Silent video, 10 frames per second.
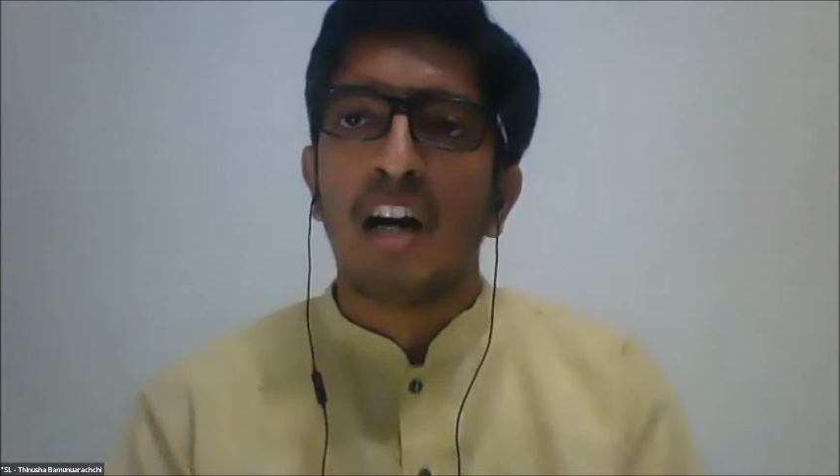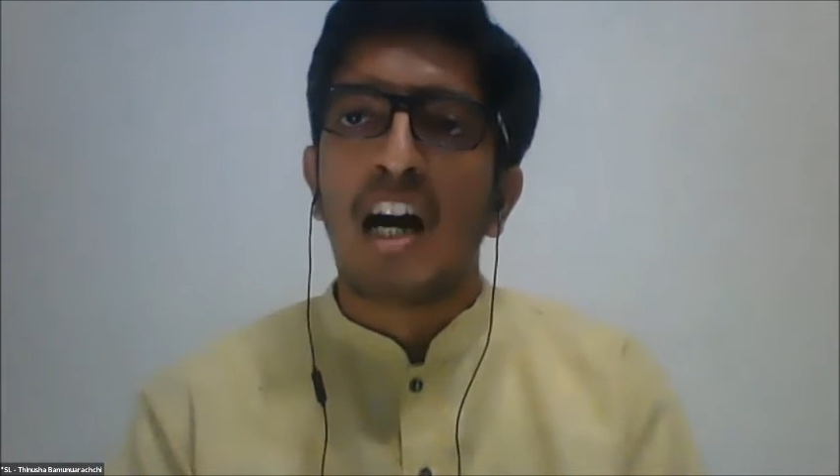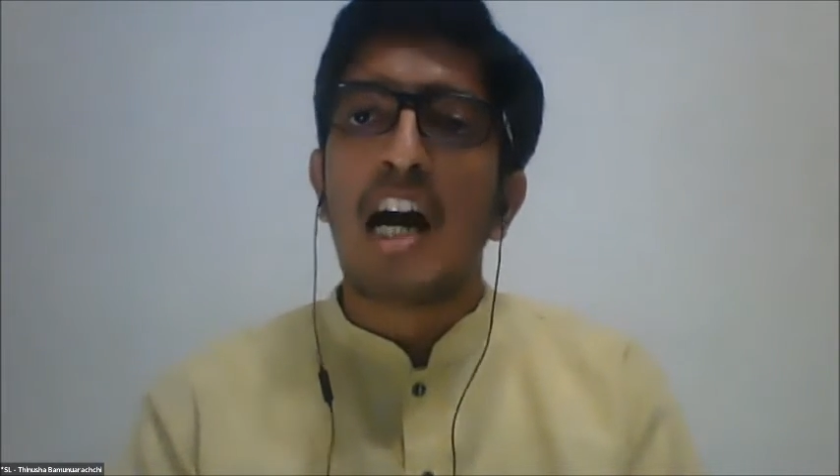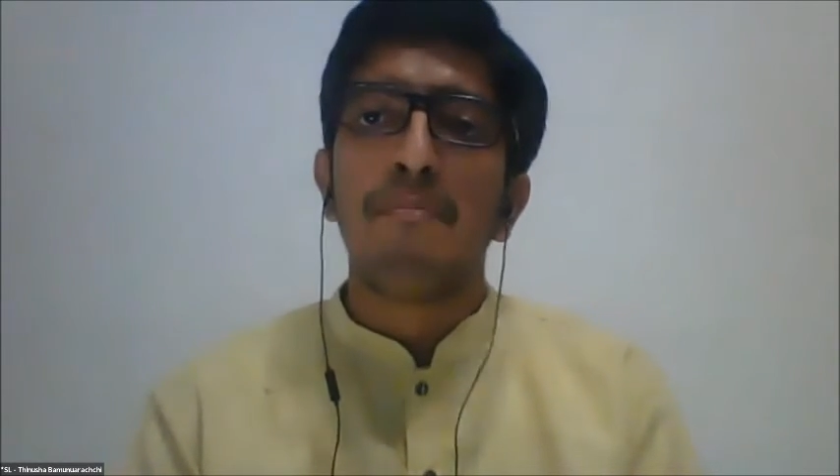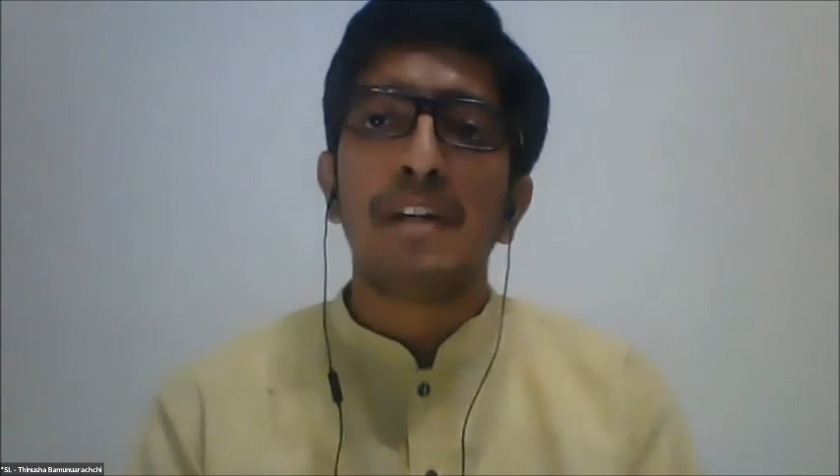
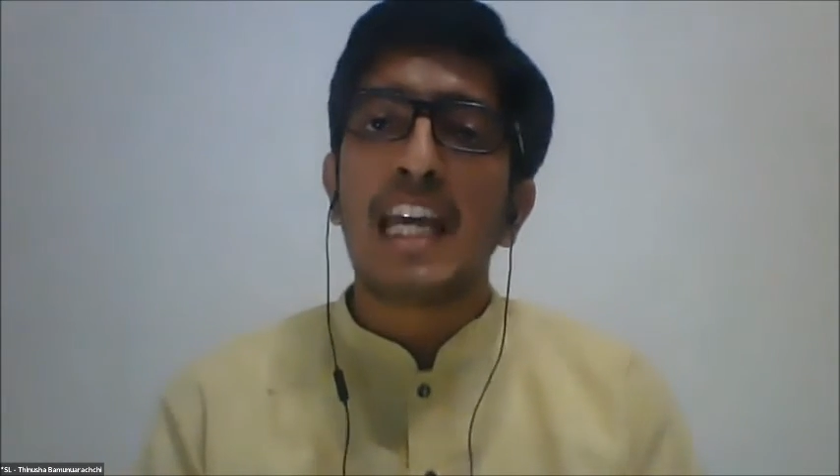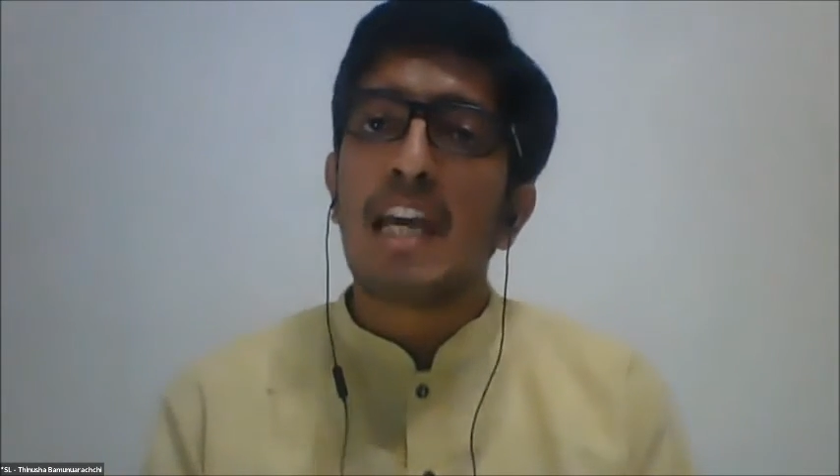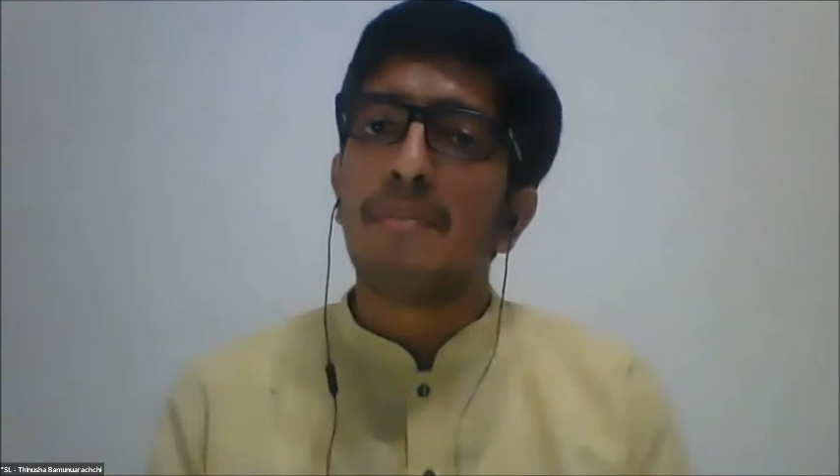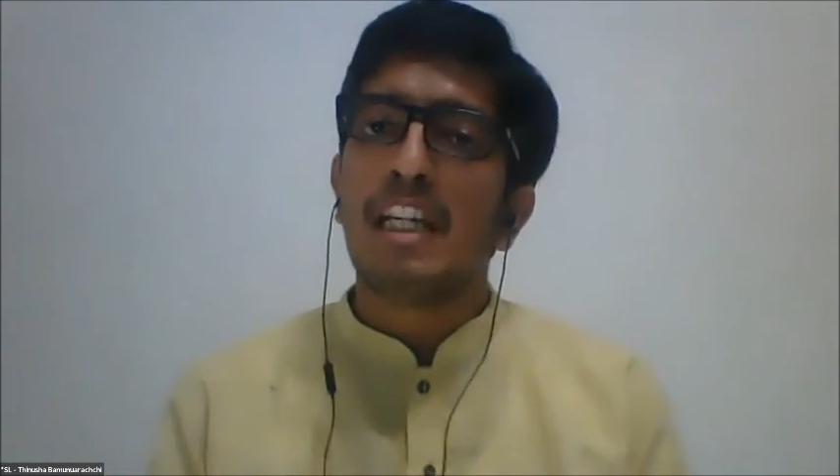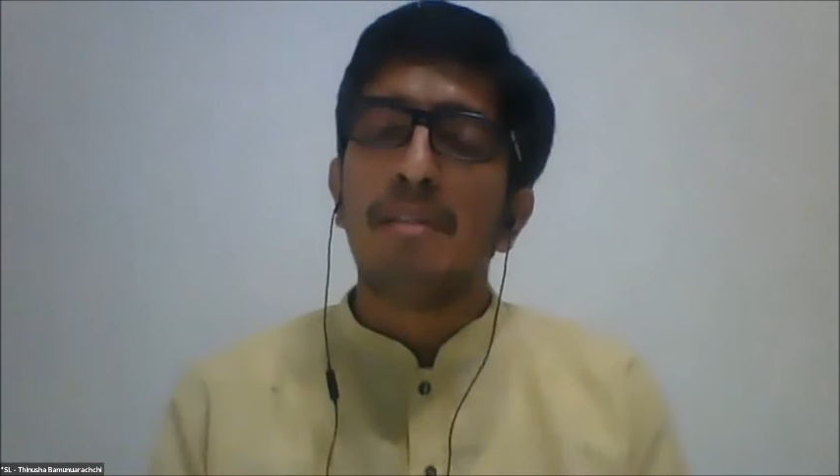I
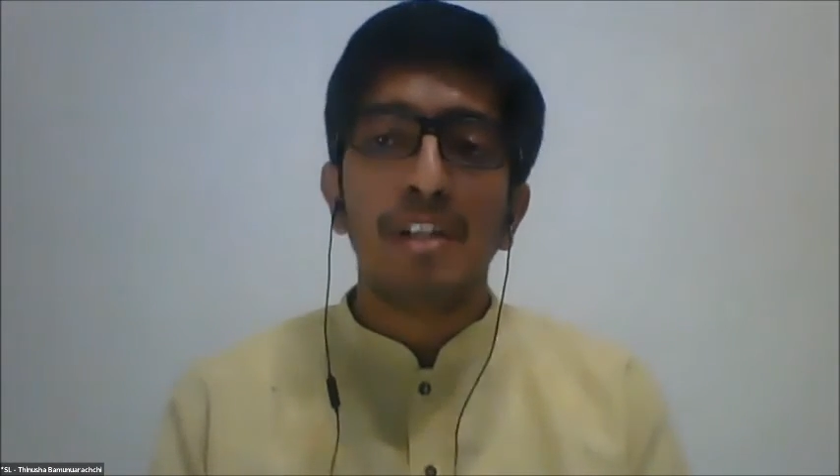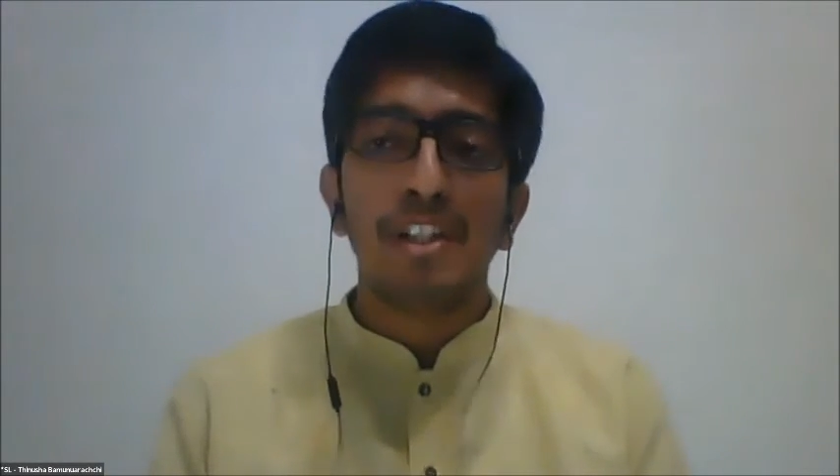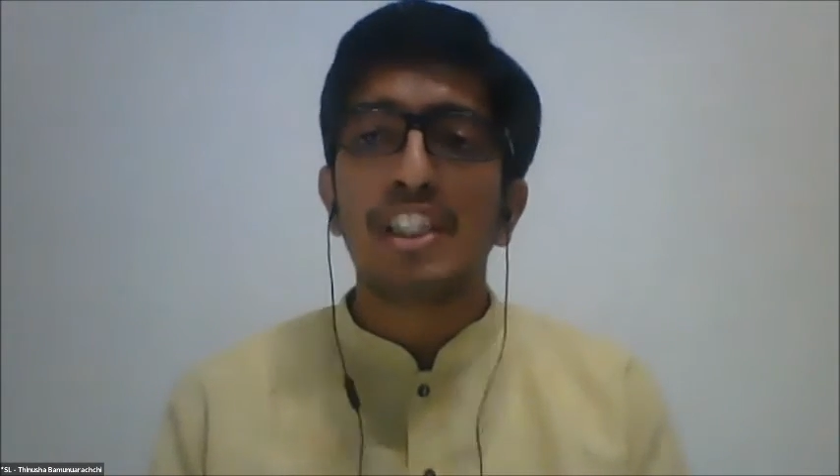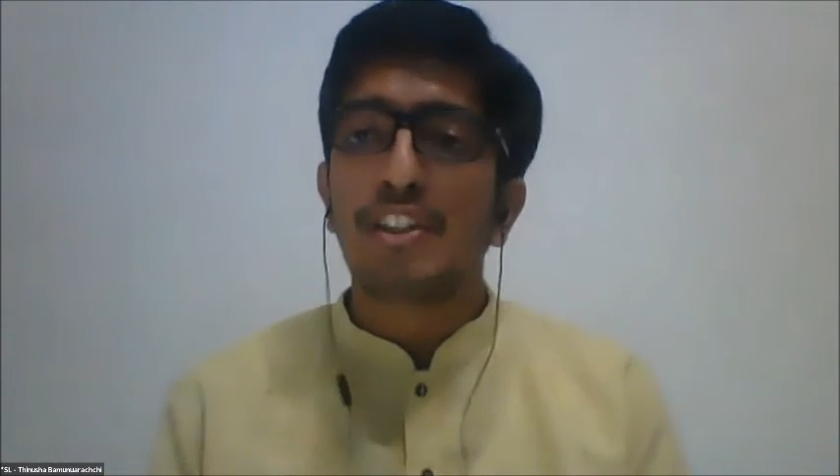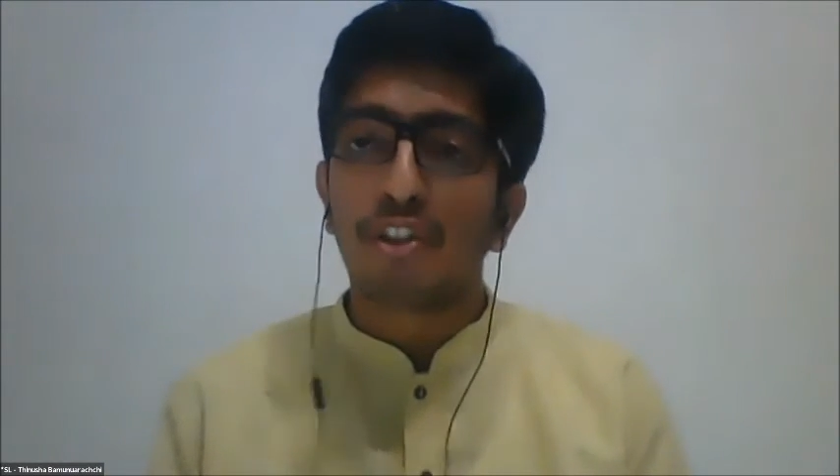became the
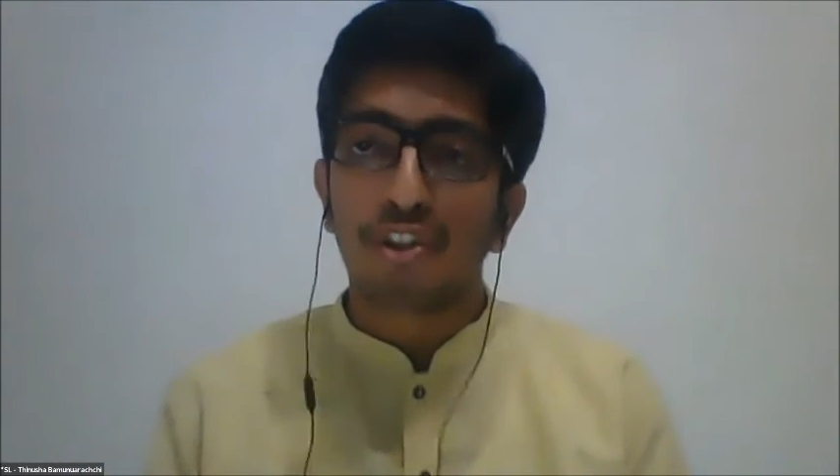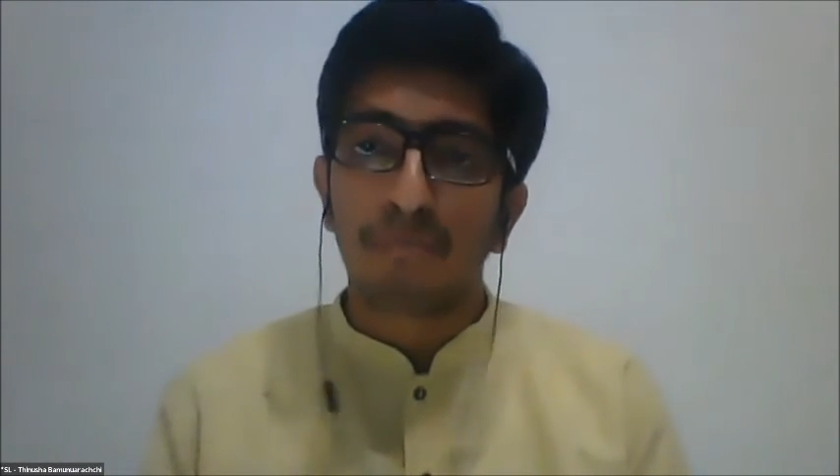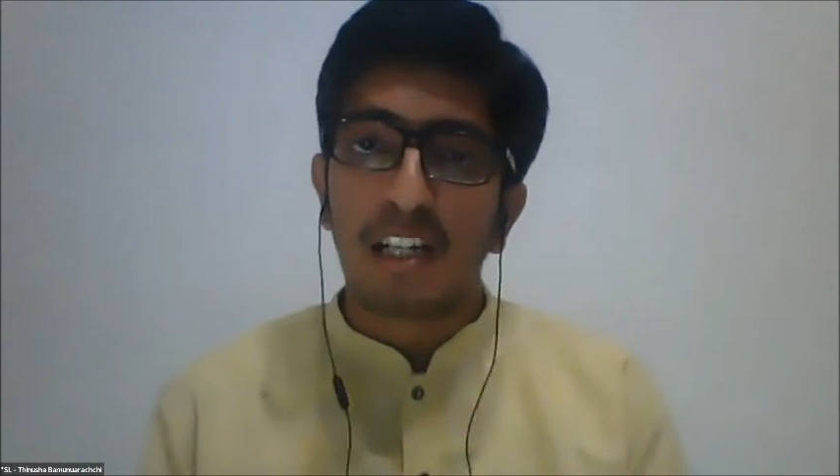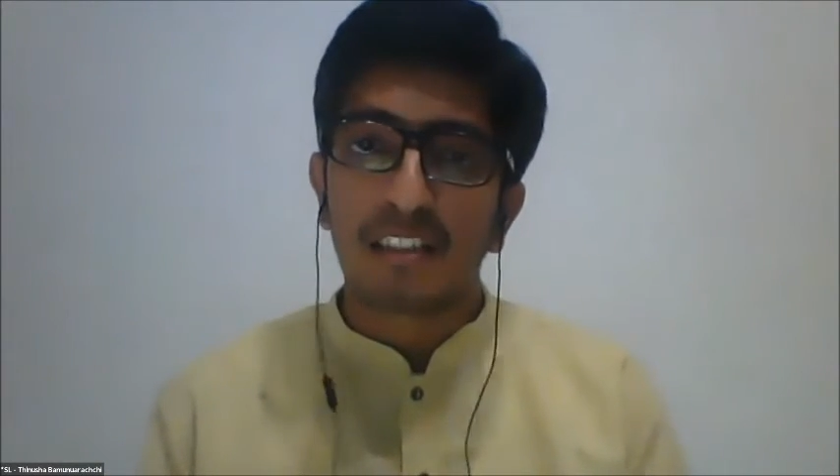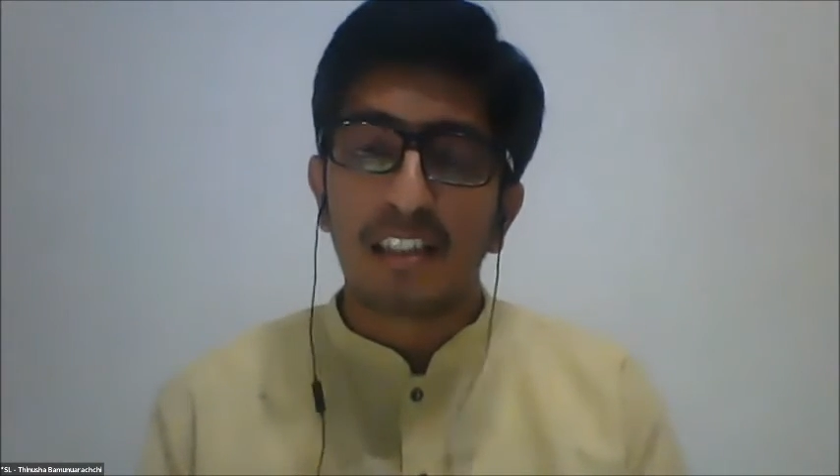emerging
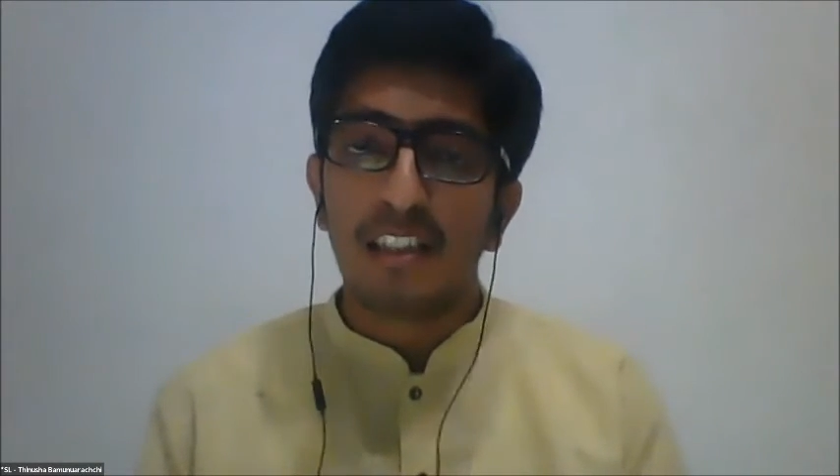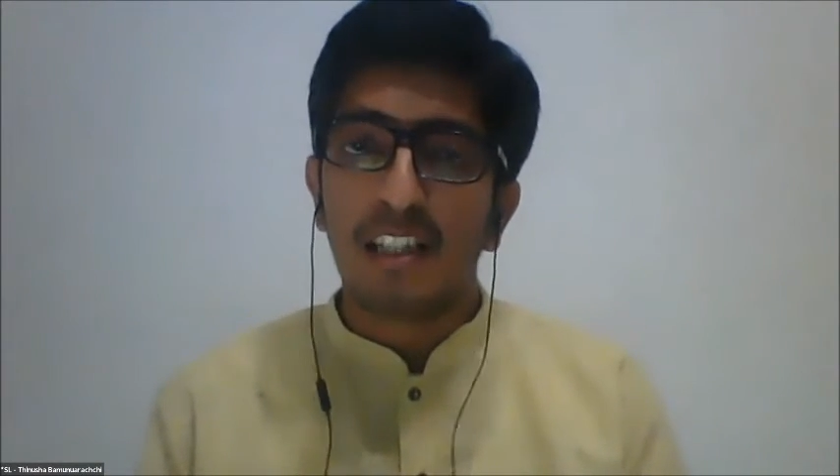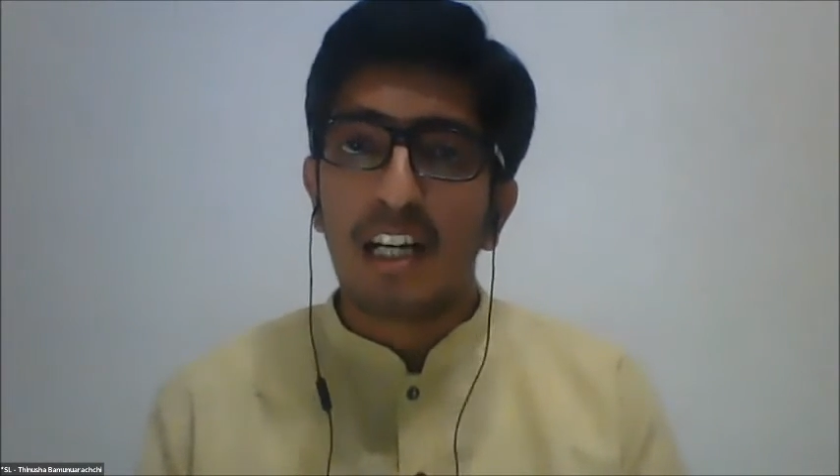Toastmaster,